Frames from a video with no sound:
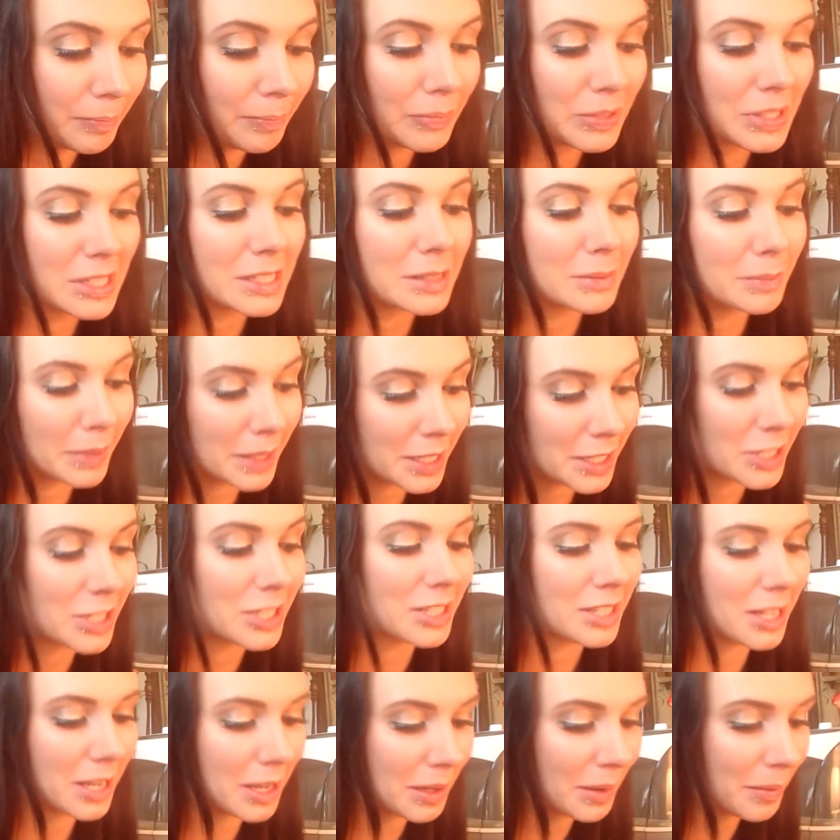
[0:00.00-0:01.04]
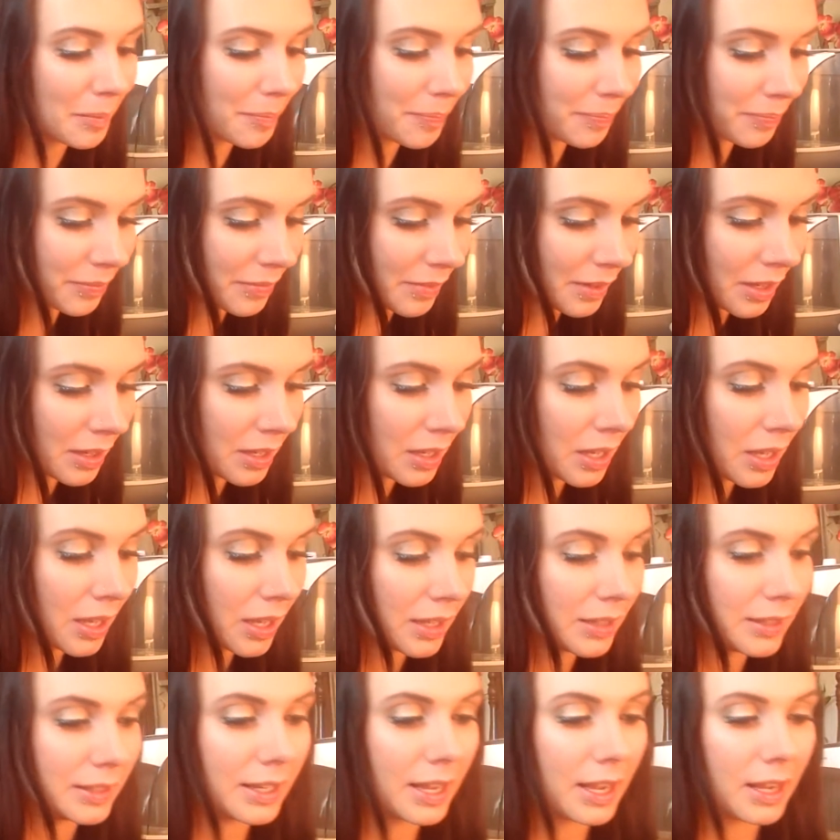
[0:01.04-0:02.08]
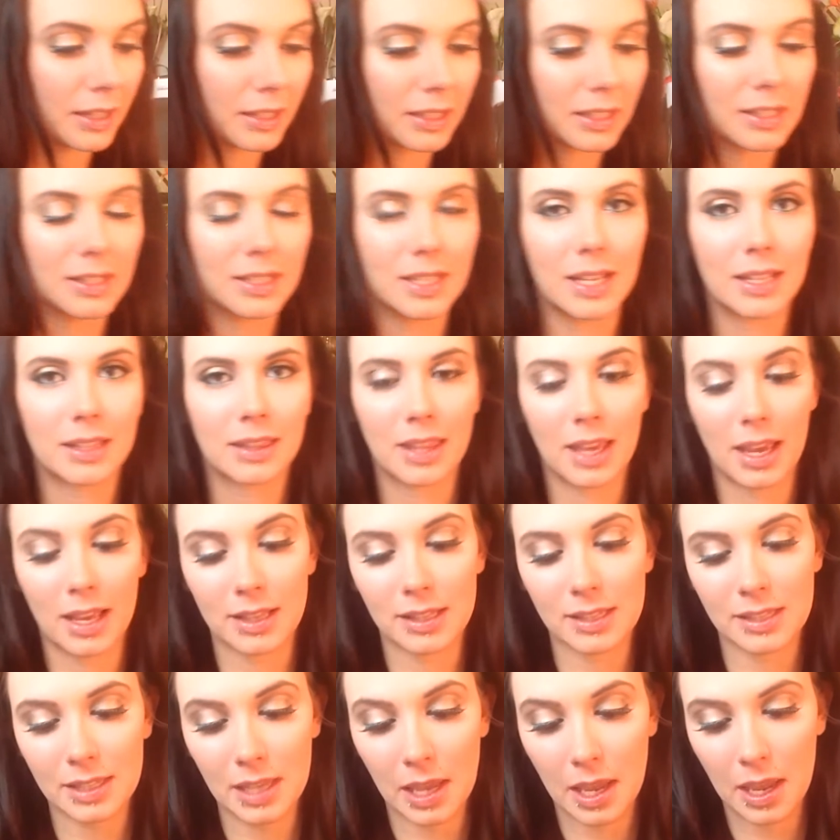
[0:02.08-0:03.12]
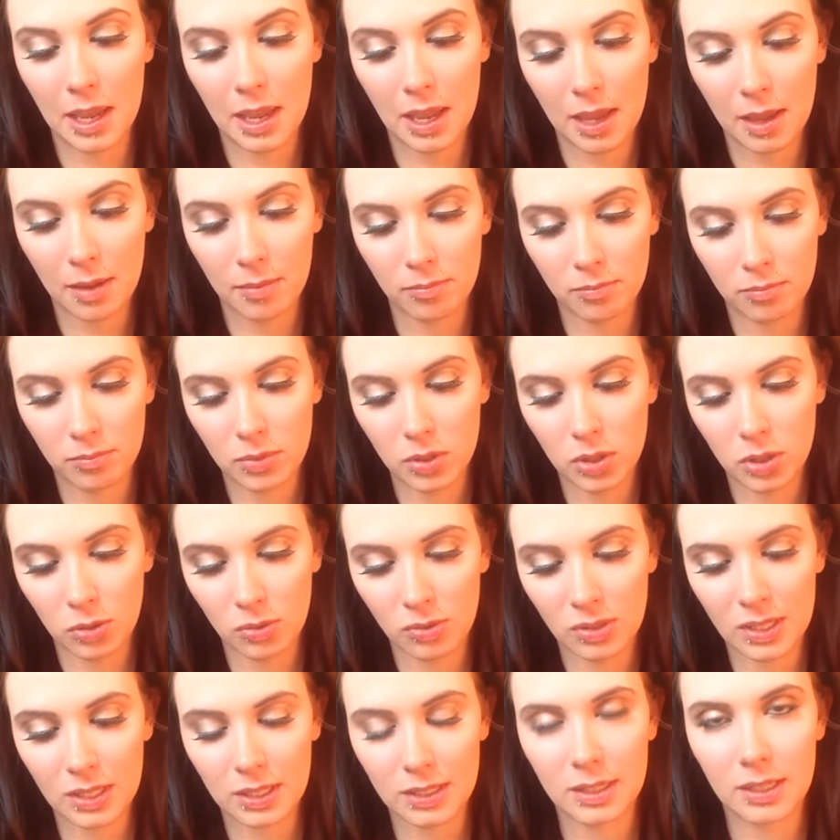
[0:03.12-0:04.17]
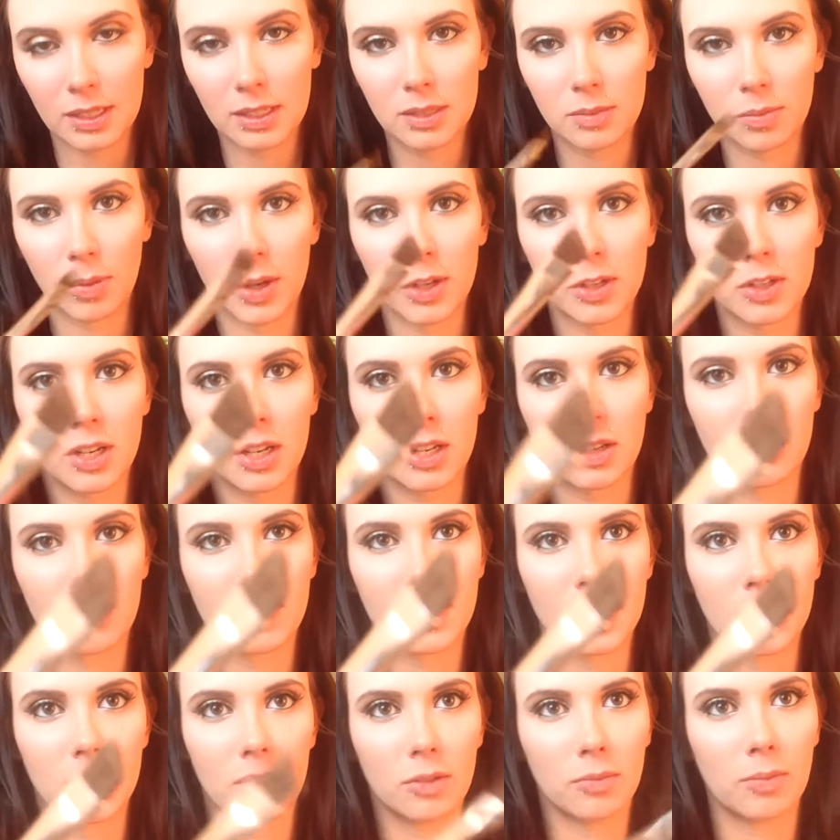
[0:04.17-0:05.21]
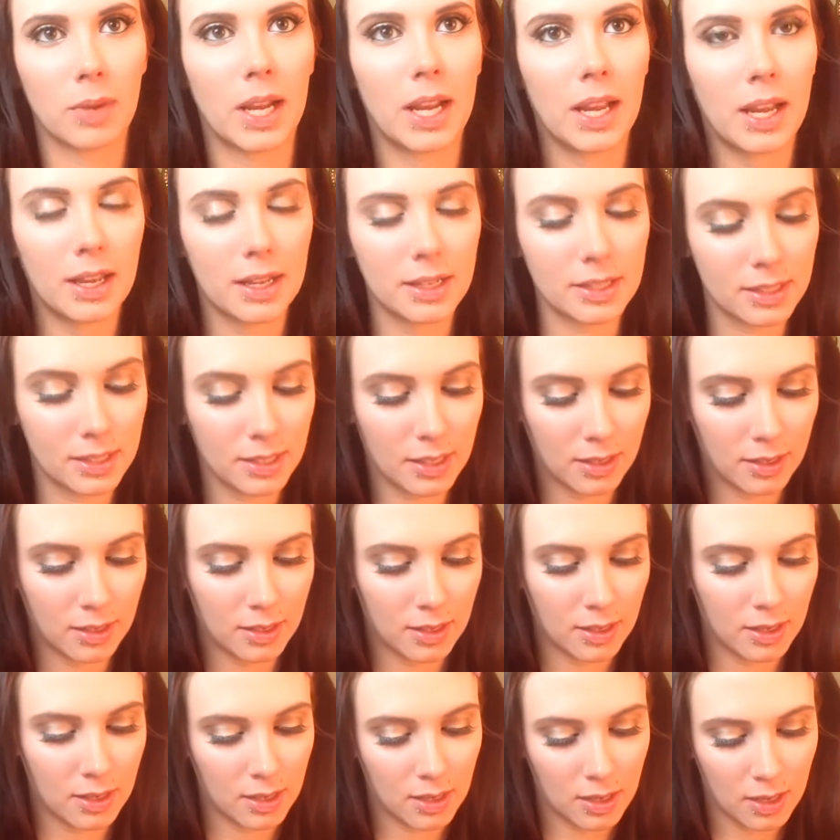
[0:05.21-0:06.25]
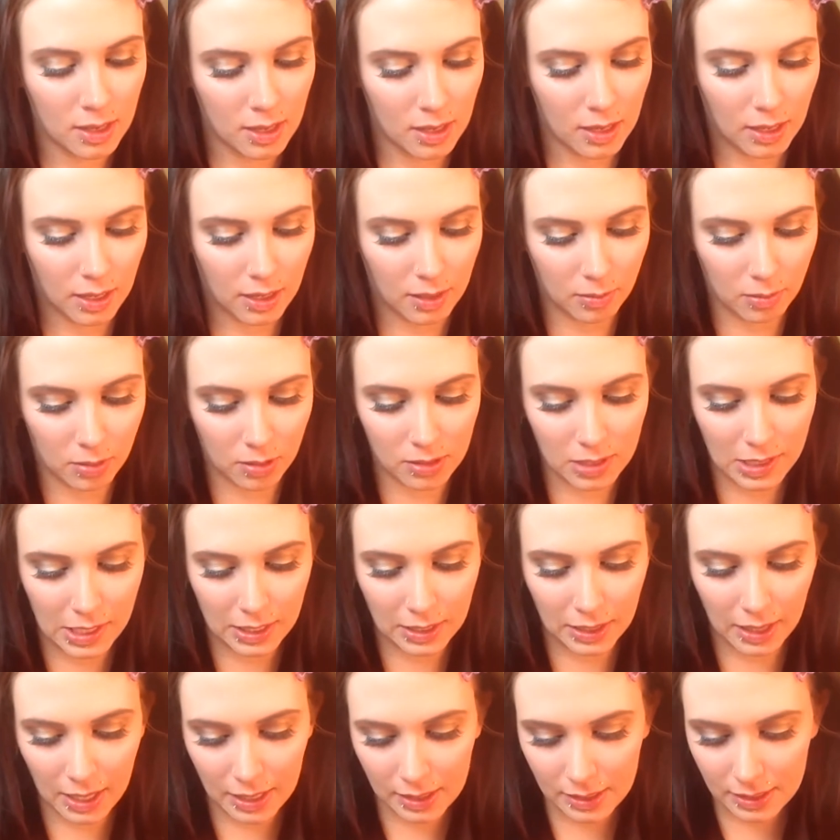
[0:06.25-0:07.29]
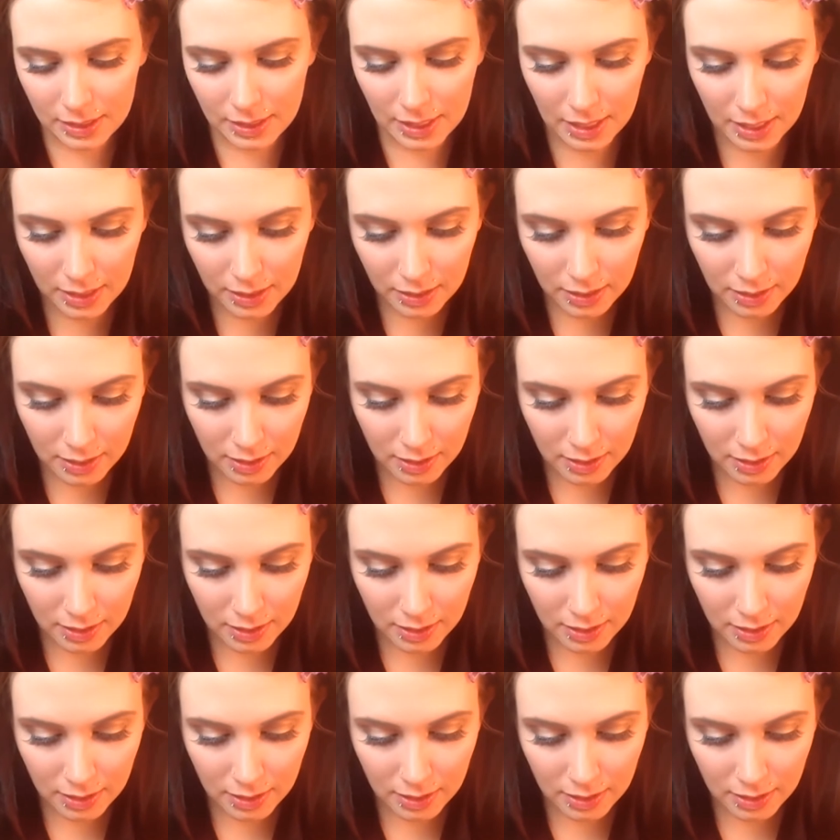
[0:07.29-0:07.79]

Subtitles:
smudges up. Now I can take that same 266 brush I used under my eyes. I'm going to take that sin